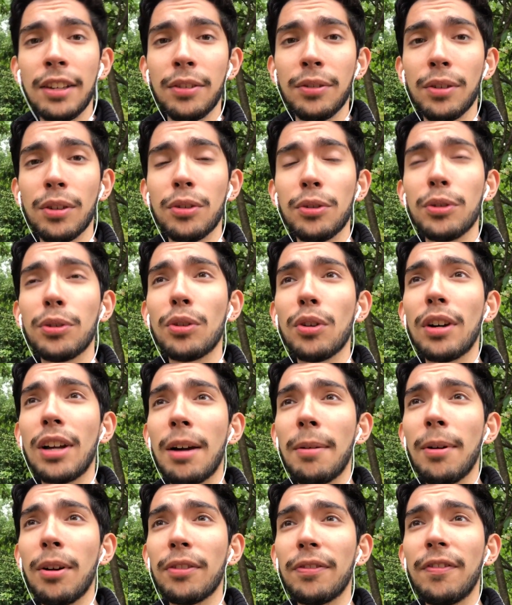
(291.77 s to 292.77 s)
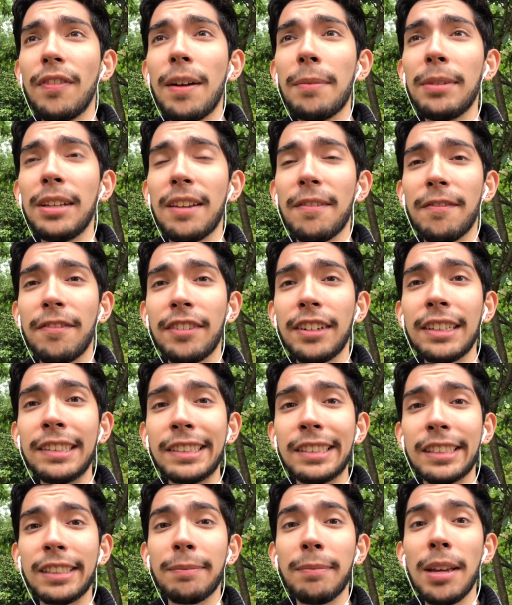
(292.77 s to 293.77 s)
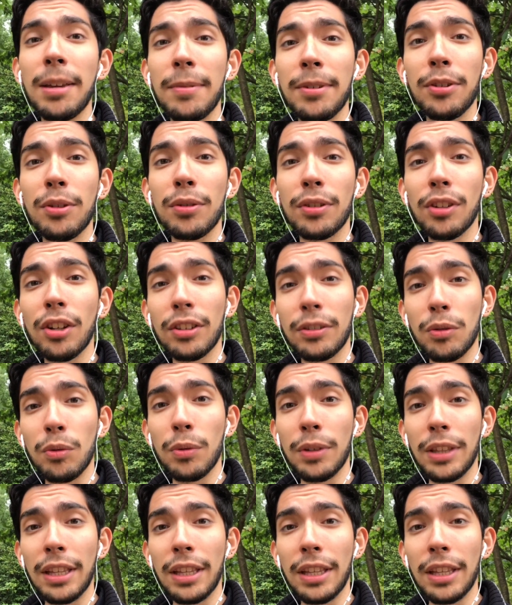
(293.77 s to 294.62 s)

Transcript: You know, you talk about family and friends, and maybe you're not